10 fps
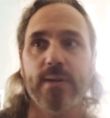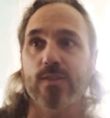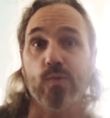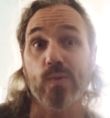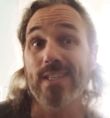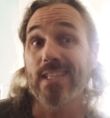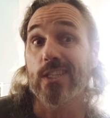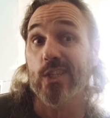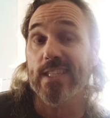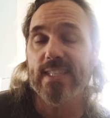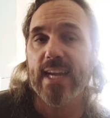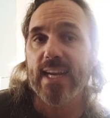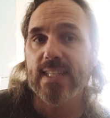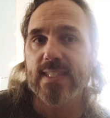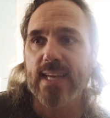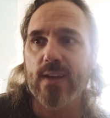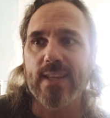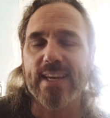but it's a really good dated sound.